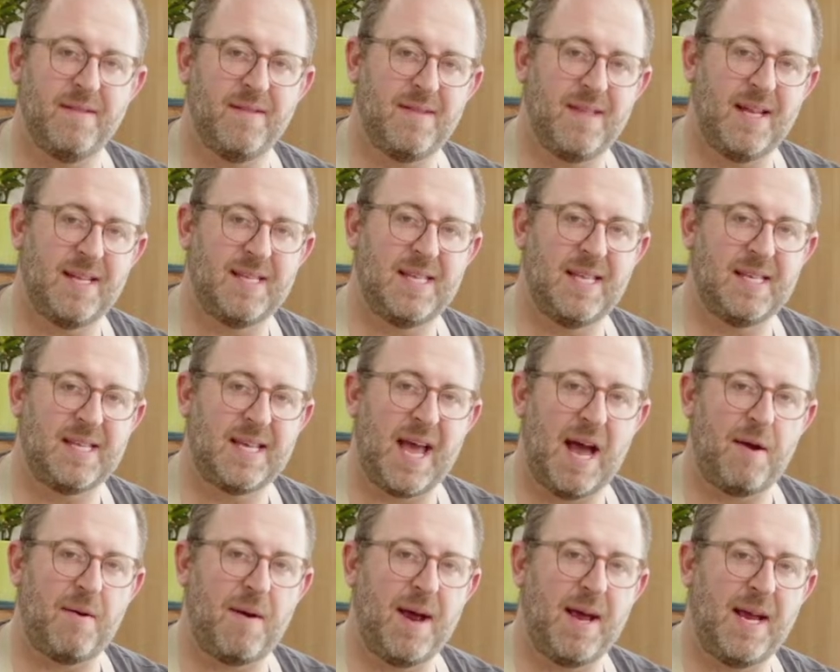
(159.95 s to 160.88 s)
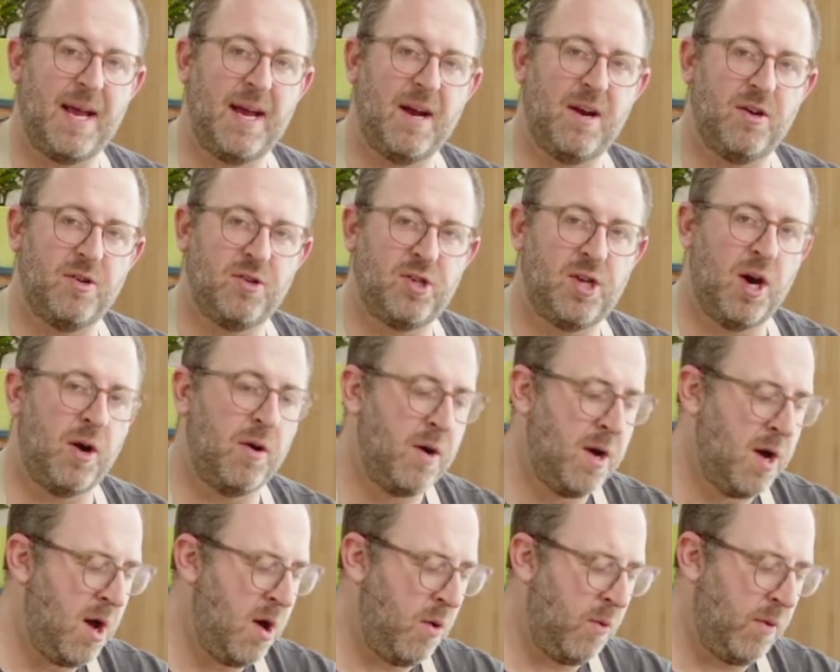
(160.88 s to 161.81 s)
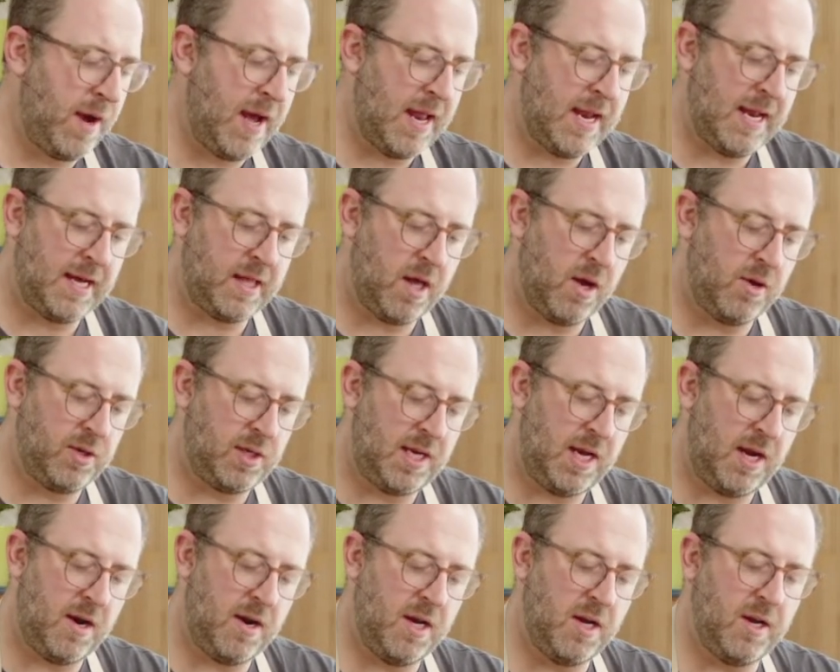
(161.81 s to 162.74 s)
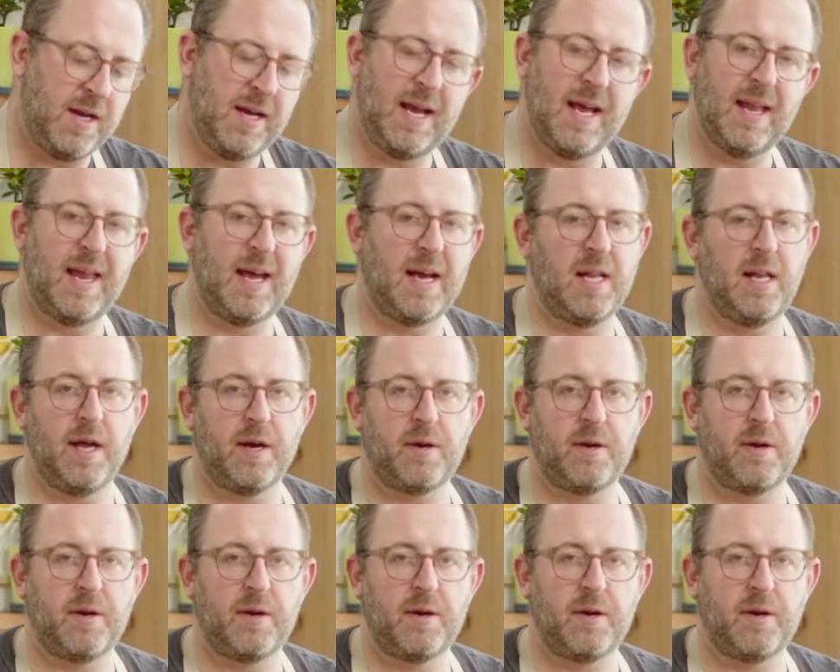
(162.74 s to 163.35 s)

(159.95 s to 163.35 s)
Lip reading: That's this guy right here. So we'll get in close here. You can get like Le